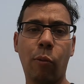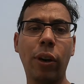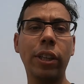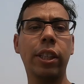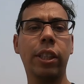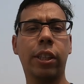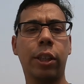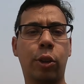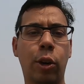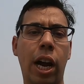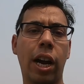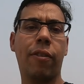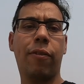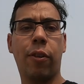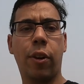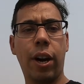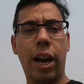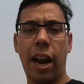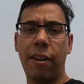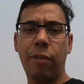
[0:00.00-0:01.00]
rents the track
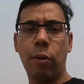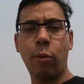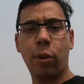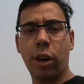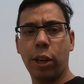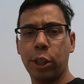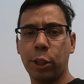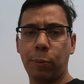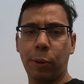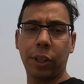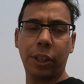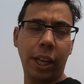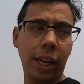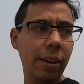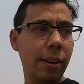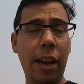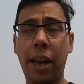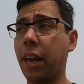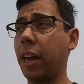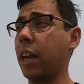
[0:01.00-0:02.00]
for everyone on his
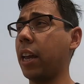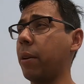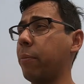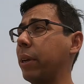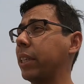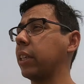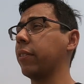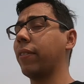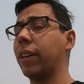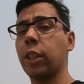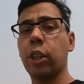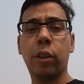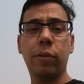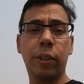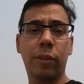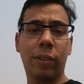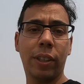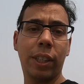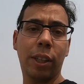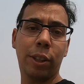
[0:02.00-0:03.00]
birthday and basically invites all of
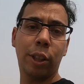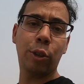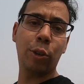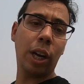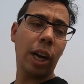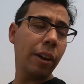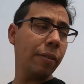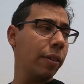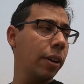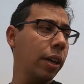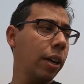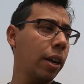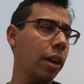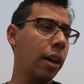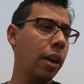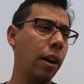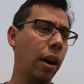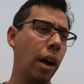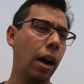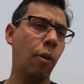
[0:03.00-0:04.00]
his friends out to drive.
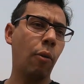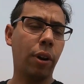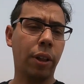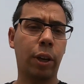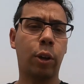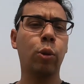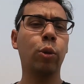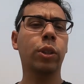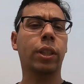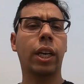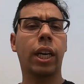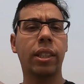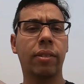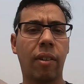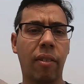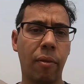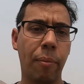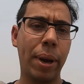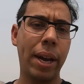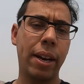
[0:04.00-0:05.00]
Uh, one of the coolest guys I've
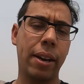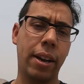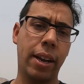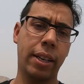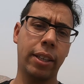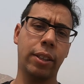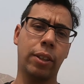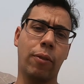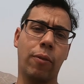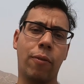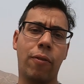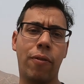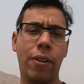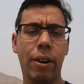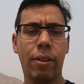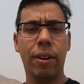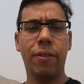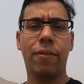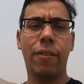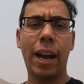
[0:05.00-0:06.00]
ever met and
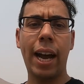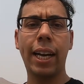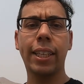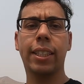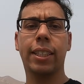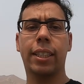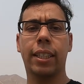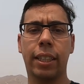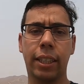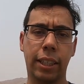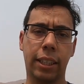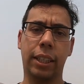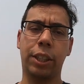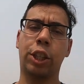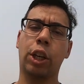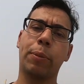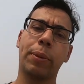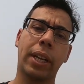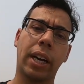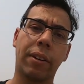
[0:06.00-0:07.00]
very fast, uh, a
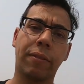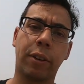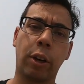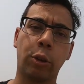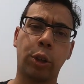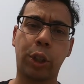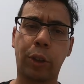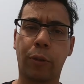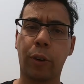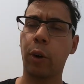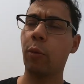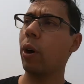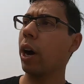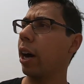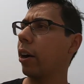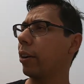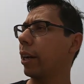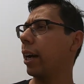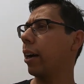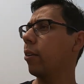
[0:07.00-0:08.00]
gentleman that I've coached for a
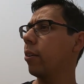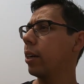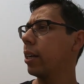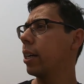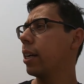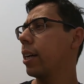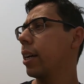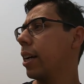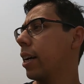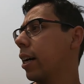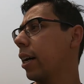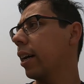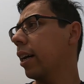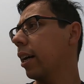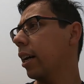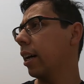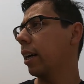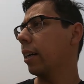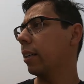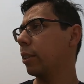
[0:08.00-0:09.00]
while now.
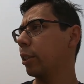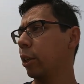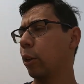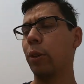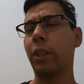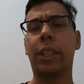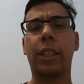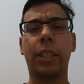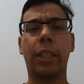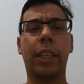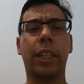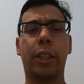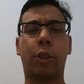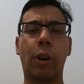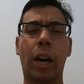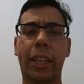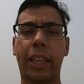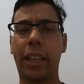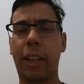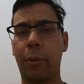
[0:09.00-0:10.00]
Uh, so this is his
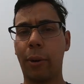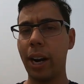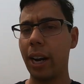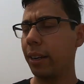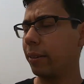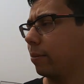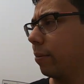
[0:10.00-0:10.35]
track day that we're at.